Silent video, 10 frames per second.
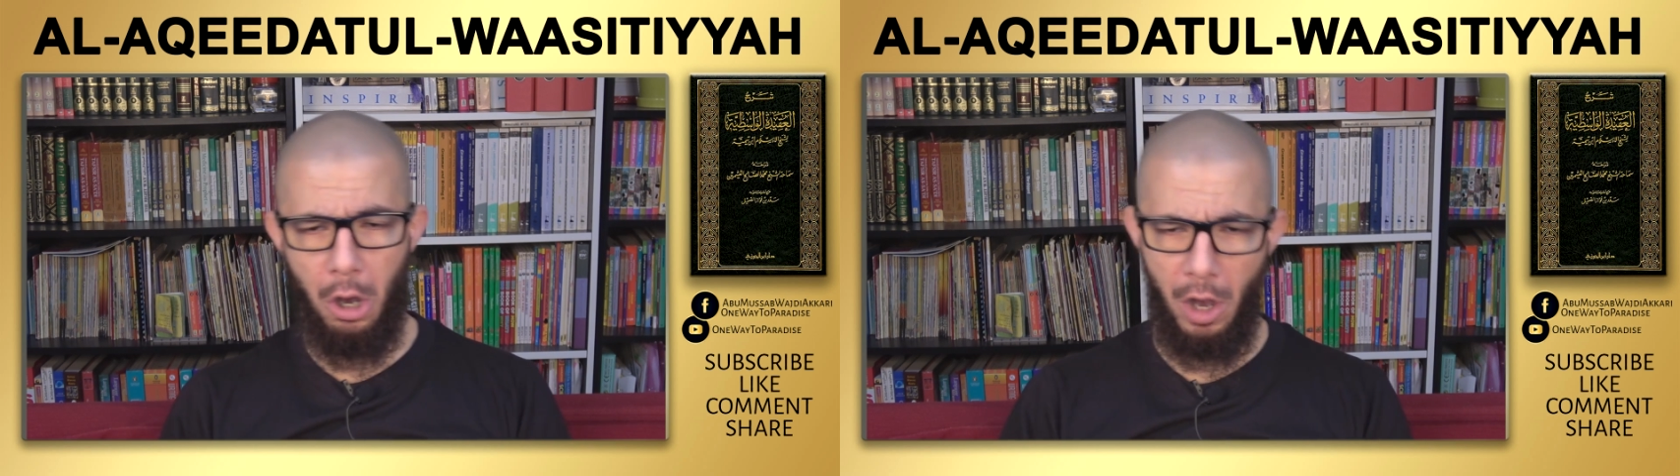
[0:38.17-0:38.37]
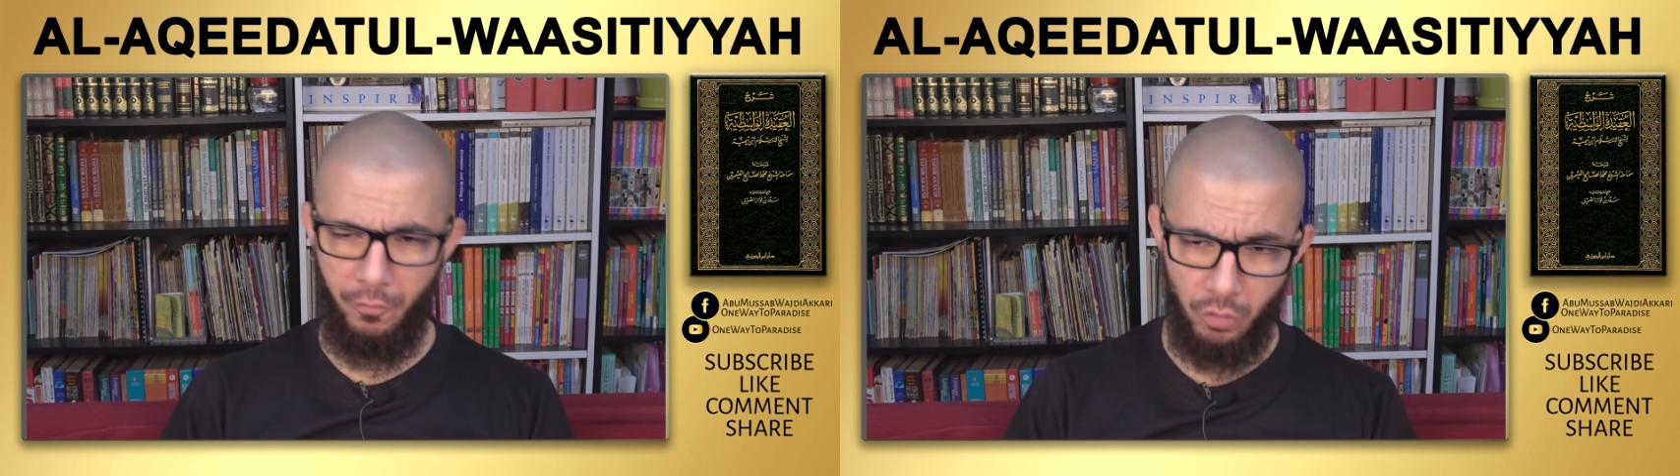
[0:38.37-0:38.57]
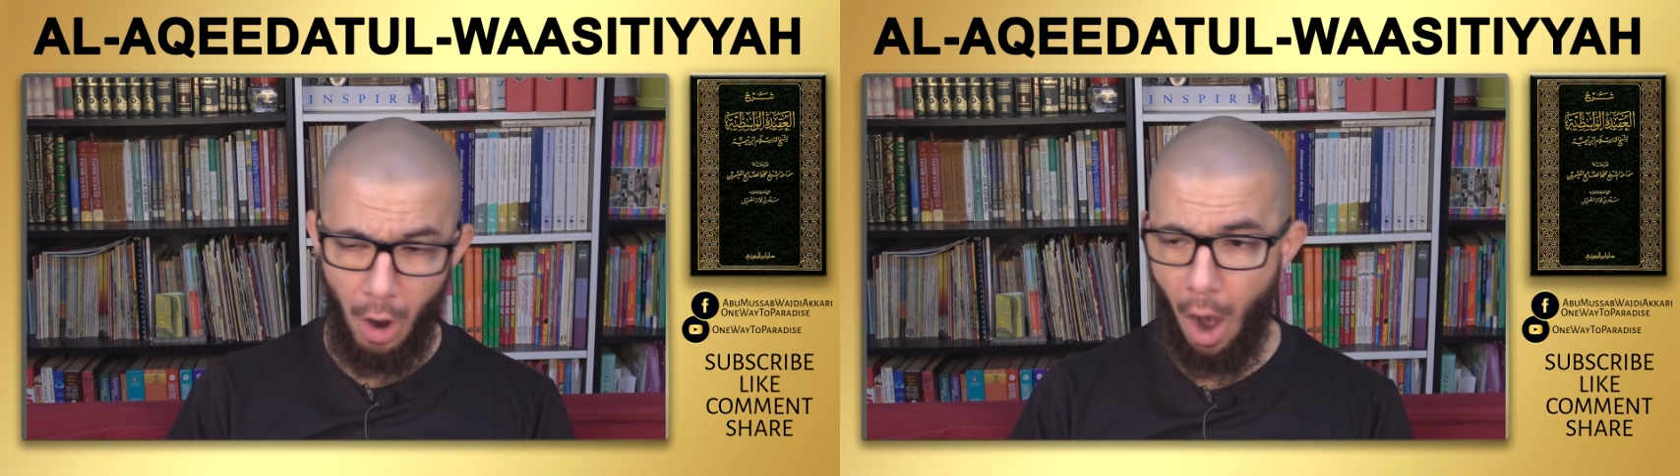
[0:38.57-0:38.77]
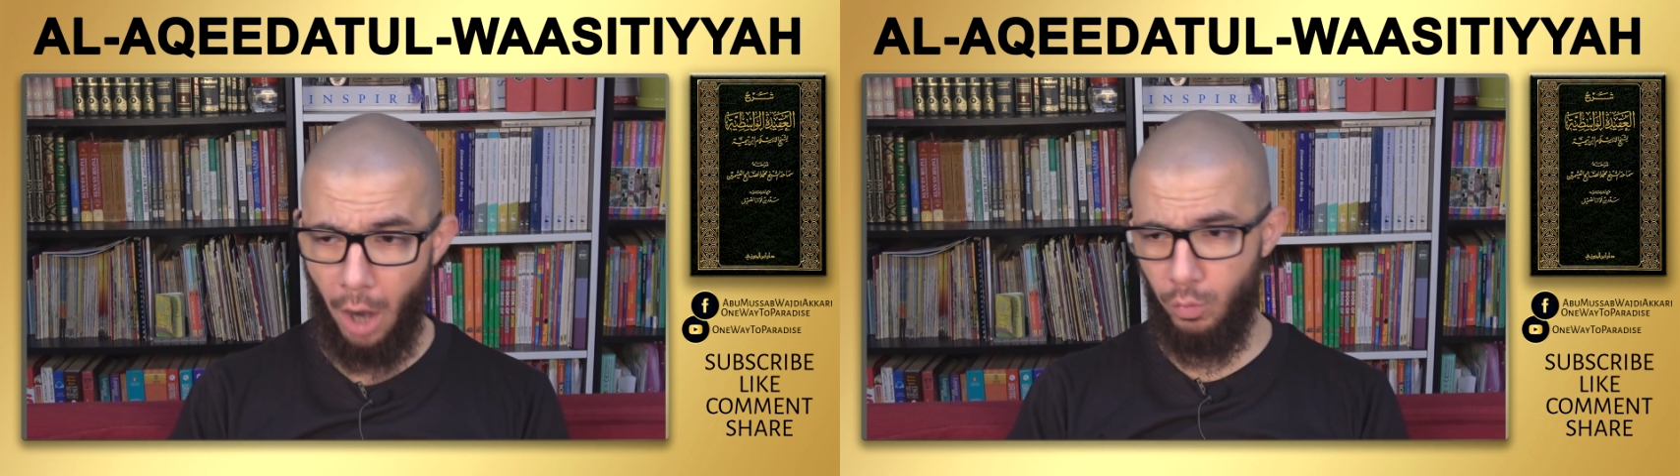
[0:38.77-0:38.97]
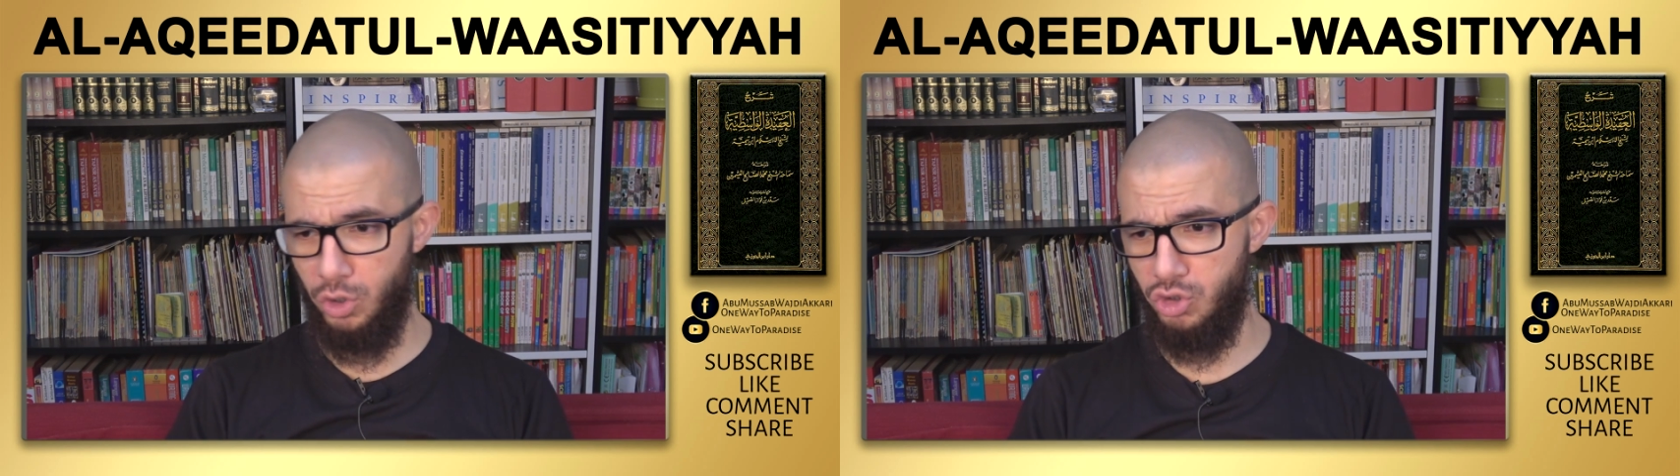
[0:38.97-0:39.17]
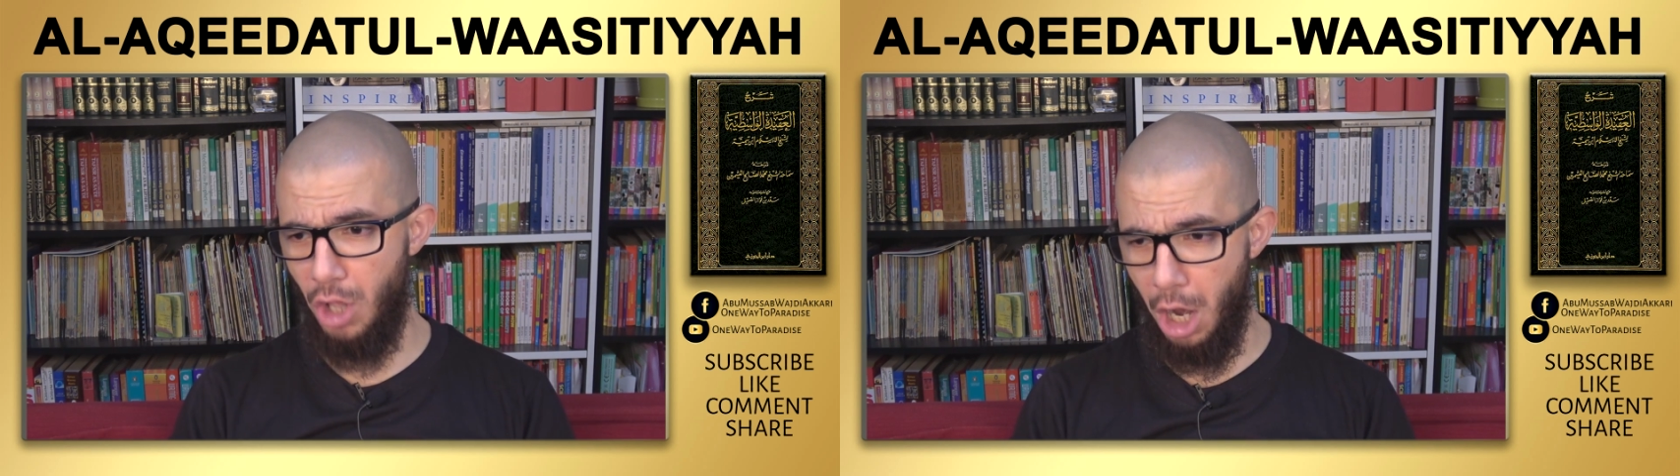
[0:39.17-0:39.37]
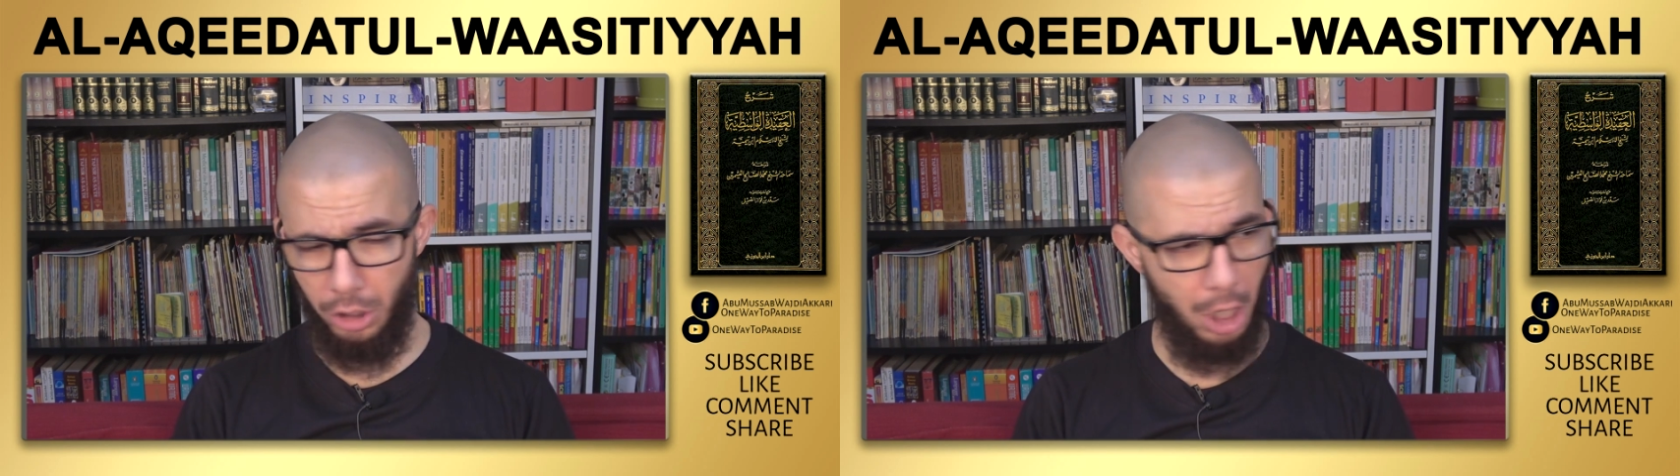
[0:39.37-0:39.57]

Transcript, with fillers: If God was there,